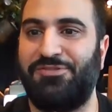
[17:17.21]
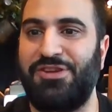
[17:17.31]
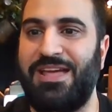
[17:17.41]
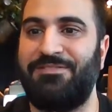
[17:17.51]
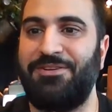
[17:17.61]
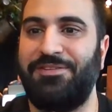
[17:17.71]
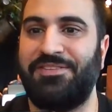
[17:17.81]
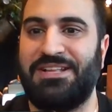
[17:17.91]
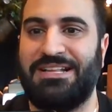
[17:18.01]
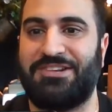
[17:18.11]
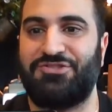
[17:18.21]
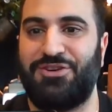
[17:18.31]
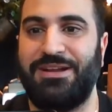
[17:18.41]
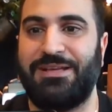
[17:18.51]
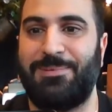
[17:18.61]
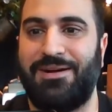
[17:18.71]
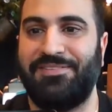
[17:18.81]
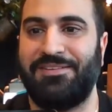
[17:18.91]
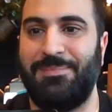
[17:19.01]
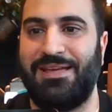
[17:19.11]
do you ever use an electronic
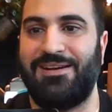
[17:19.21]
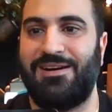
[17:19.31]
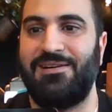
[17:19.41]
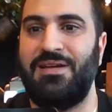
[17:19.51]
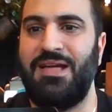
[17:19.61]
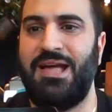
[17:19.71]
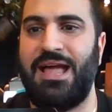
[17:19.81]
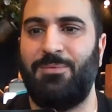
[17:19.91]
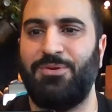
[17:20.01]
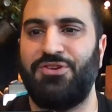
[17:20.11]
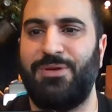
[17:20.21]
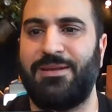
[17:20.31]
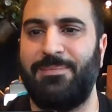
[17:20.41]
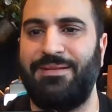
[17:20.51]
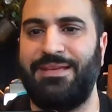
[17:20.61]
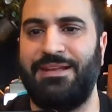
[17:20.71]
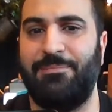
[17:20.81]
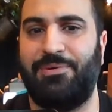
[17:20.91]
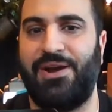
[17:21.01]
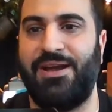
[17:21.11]
pasta maker? And would you recommend any
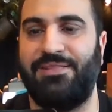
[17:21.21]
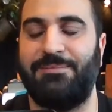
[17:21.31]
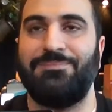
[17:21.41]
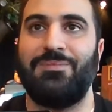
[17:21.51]
brand?